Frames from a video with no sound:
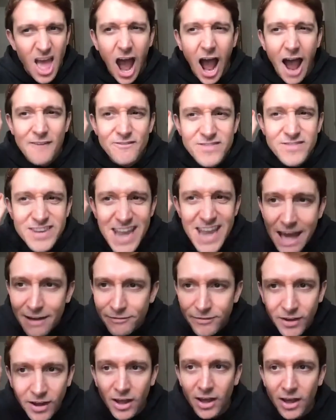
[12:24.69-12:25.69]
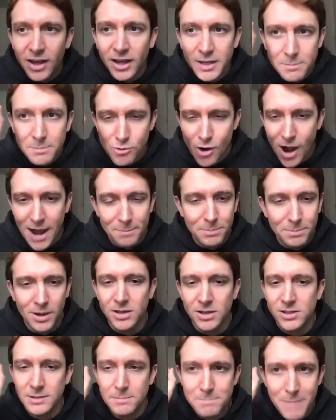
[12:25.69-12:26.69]
I've never heard a brand
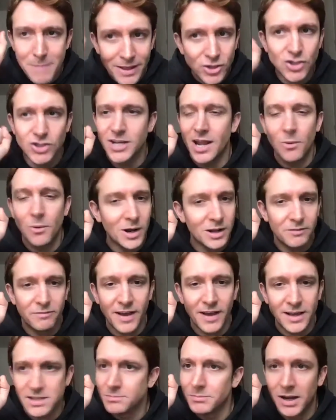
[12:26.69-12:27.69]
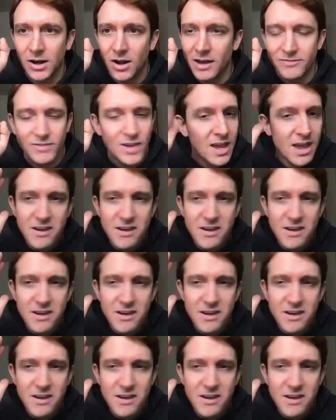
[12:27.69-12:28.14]
person mention network effects in my life.